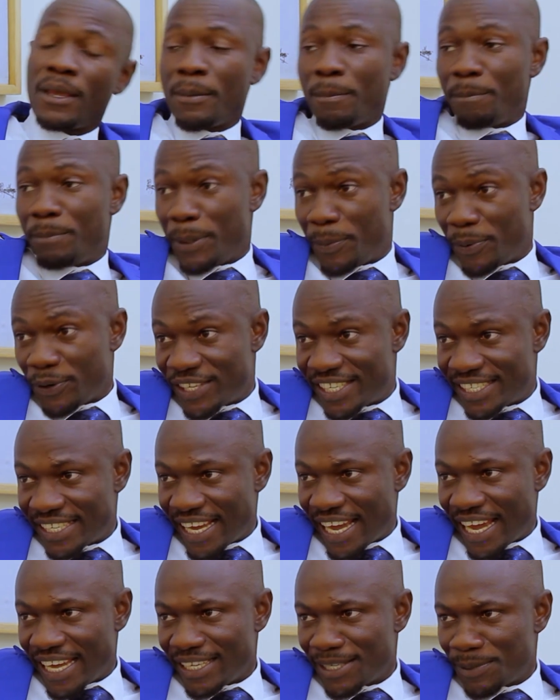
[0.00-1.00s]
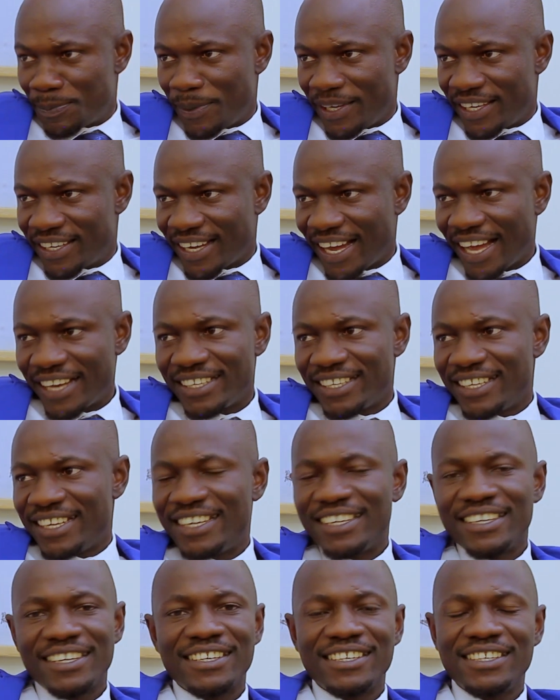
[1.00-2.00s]
people say I speak hard
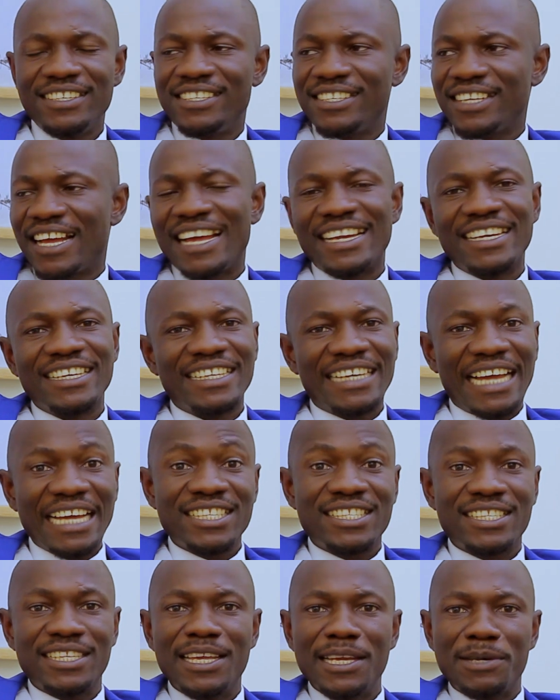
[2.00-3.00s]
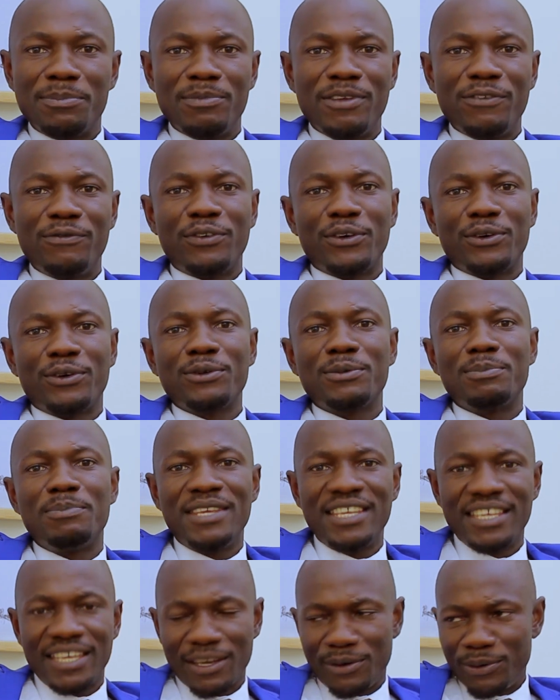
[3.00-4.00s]
English and castigate me for not
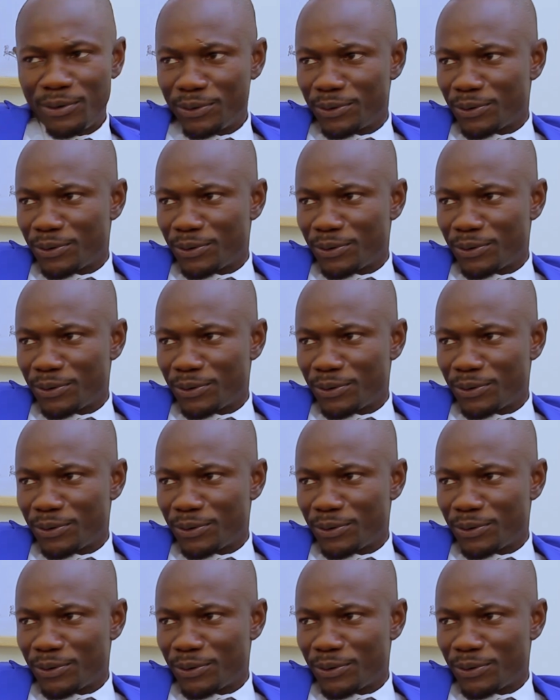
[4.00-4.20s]
being a good